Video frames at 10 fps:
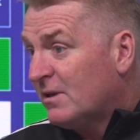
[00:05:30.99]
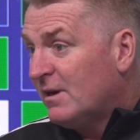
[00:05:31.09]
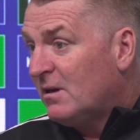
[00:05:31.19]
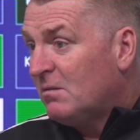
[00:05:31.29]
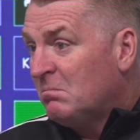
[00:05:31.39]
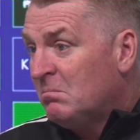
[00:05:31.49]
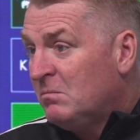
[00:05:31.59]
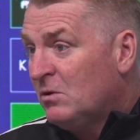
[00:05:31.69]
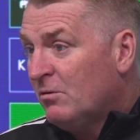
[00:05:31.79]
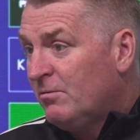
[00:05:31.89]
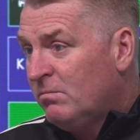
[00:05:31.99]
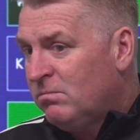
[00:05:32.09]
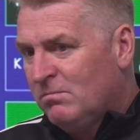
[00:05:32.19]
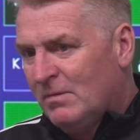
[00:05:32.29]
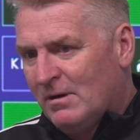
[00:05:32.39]

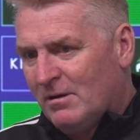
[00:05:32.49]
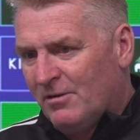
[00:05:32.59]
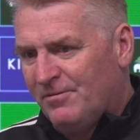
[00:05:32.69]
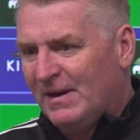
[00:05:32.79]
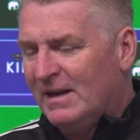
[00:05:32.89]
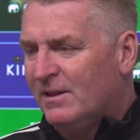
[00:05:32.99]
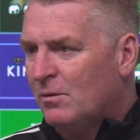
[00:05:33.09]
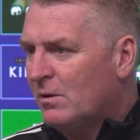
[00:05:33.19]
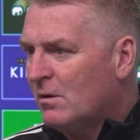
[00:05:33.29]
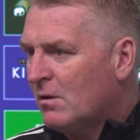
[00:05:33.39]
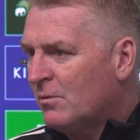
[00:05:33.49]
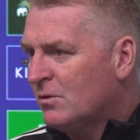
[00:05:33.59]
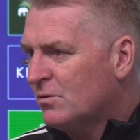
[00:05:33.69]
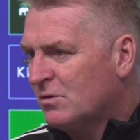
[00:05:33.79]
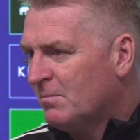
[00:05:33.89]
A feeling that we could go and
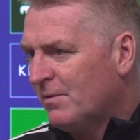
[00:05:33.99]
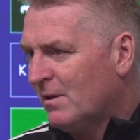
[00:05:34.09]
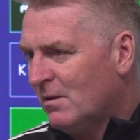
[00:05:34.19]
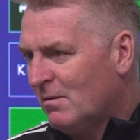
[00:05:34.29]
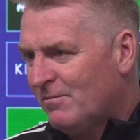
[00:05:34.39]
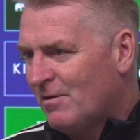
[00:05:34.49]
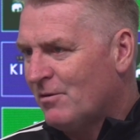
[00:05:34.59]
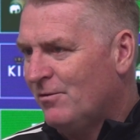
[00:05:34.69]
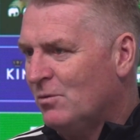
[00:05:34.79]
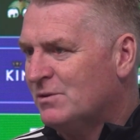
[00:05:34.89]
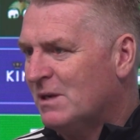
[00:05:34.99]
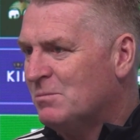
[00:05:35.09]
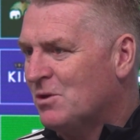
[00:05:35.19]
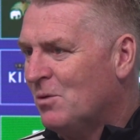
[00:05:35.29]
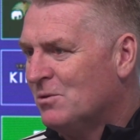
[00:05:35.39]
do something that very few
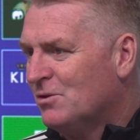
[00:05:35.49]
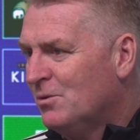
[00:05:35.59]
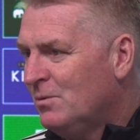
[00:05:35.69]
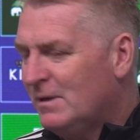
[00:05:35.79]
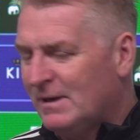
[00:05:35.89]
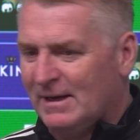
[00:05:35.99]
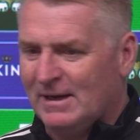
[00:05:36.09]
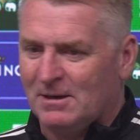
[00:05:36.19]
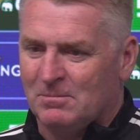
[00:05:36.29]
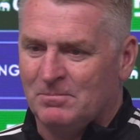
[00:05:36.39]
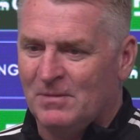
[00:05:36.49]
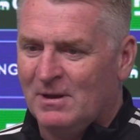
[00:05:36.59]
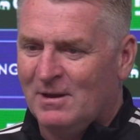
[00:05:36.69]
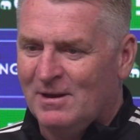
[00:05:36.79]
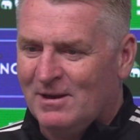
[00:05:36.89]
teams go and do.
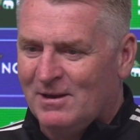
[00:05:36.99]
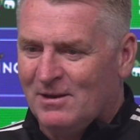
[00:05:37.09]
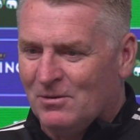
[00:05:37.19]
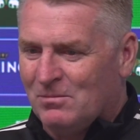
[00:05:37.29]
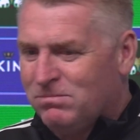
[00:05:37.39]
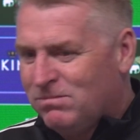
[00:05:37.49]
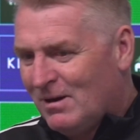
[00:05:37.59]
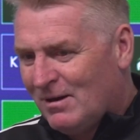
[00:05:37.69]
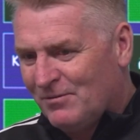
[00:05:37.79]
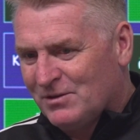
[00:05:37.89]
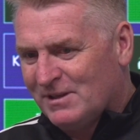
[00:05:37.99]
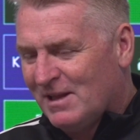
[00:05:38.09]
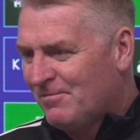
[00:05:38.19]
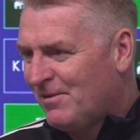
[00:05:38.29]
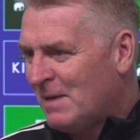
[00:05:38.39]
You know, obviously
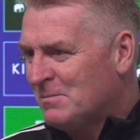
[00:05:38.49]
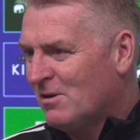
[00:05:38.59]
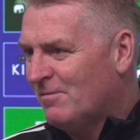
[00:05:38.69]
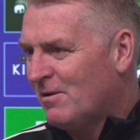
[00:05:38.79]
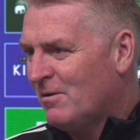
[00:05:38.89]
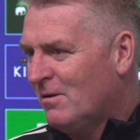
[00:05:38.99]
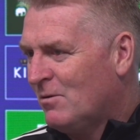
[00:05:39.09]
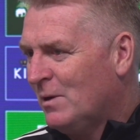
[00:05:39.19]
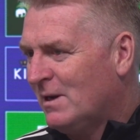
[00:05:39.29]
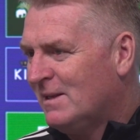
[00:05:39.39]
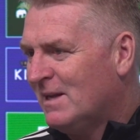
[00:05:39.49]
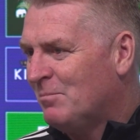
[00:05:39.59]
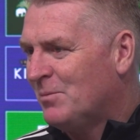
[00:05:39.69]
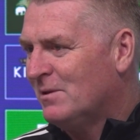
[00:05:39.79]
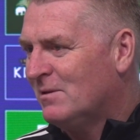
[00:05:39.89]
then flames got very quickly
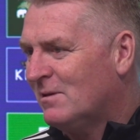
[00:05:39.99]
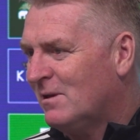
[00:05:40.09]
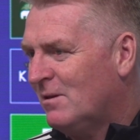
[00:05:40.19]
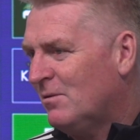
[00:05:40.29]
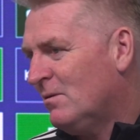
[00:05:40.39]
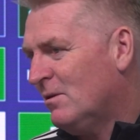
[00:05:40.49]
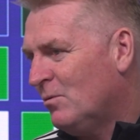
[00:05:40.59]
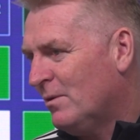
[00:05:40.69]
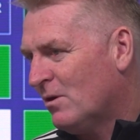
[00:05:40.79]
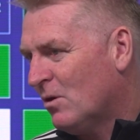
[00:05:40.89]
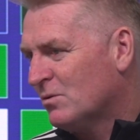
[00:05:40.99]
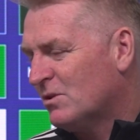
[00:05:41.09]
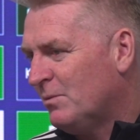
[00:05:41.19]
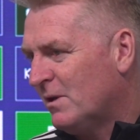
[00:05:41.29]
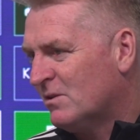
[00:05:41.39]
dampened, with the goals
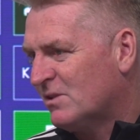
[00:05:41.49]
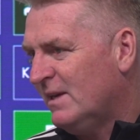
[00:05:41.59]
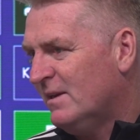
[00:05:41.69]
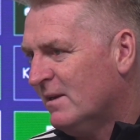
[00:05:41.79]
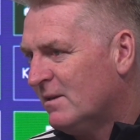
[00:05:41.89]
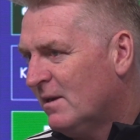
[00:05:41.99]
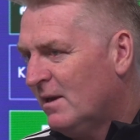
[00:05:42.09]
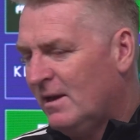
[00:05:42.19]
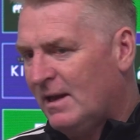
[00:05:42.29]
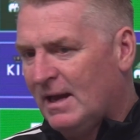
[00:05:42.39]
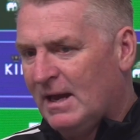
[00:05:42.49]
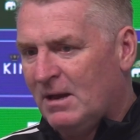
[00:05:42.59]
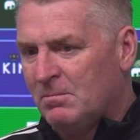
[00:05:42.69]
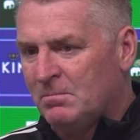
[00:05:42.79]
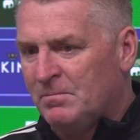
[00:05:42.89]
that we conceded.
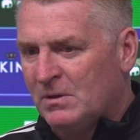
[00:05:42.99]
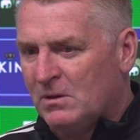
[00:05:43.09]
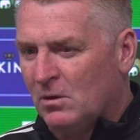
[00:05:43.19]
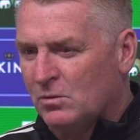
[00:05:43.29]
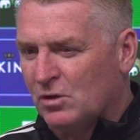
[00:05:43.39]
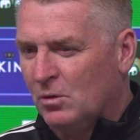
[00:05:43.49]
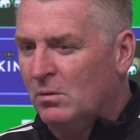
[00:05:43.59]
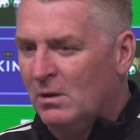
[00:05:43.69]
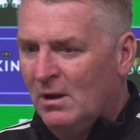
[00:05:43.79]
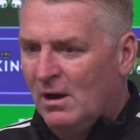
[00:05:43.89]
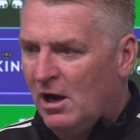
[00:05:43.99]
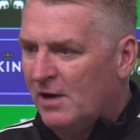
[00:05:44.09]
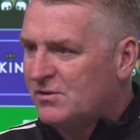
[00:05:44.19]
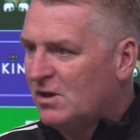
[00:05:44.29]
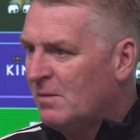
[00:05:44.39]
So
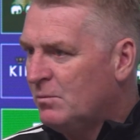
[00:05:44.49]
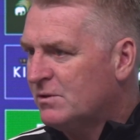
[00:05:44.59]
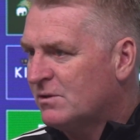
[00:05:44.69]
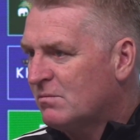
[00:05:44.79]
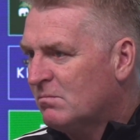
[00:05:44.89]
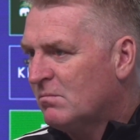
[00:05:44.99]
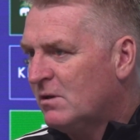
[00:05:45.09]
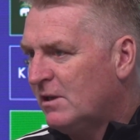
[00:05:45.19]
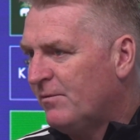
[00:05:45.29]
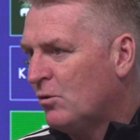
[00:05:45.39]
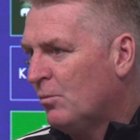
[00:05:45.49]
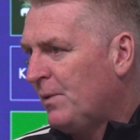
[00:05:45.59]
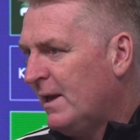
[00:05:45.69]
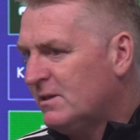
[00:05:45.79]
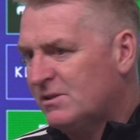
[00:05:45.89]
half-time was a difficult
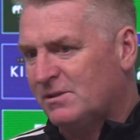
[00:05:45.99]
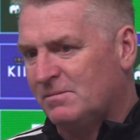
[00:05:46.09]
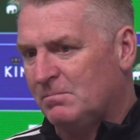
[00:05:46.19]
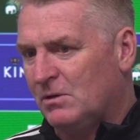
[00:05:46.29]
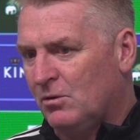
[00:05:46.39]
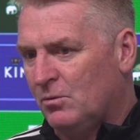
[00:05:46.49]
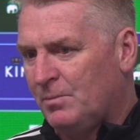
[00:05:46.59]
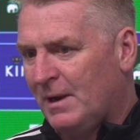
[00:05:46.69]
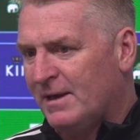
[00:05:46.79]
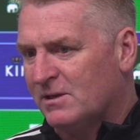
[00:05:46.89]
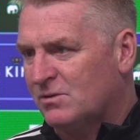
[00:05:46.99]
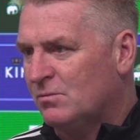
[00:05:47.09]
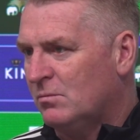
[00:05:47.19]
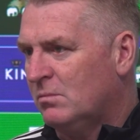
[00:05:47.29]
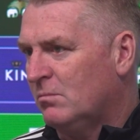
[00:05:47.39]
place. You know, players
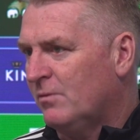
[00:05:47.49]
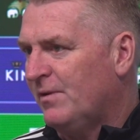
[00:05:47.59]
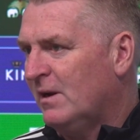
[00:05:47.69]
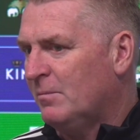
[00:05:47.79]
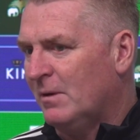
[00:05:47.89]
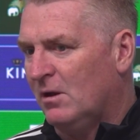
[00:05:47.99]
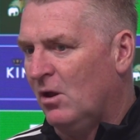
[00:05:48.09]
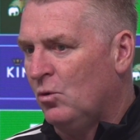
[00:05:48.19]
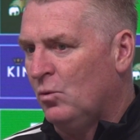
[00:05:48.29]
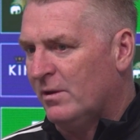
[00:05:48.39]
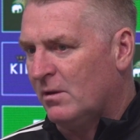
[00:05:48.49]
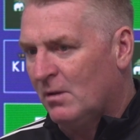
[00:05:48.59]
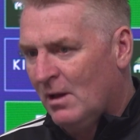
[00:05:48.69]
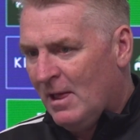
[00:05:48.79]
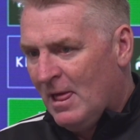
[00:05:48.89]
were feeling a bit low with
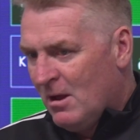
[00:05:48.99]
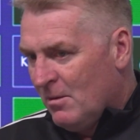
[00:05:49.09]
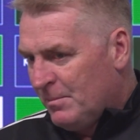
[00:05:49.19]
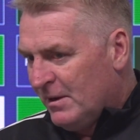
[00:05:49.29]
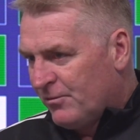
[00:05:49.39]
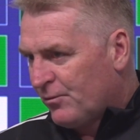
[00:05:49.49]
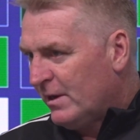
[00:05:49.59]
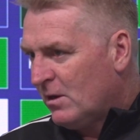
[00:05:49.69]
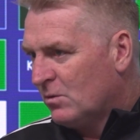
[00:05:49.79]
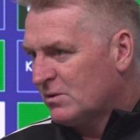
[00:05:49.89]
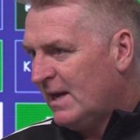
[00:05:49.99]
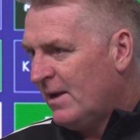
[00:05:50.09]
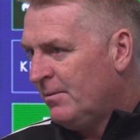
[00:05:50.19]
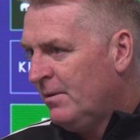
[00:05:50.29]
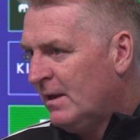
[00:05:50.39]
being three goals
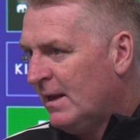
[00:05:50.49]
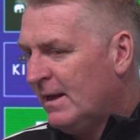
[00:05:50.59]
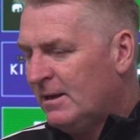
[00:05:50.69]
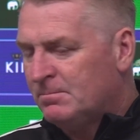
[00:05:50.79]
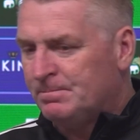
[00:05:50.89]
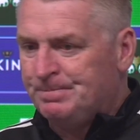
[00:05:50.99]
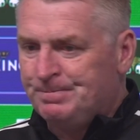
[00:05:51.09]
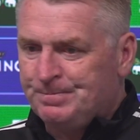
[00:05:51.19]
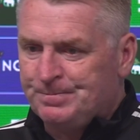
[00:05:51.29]
down.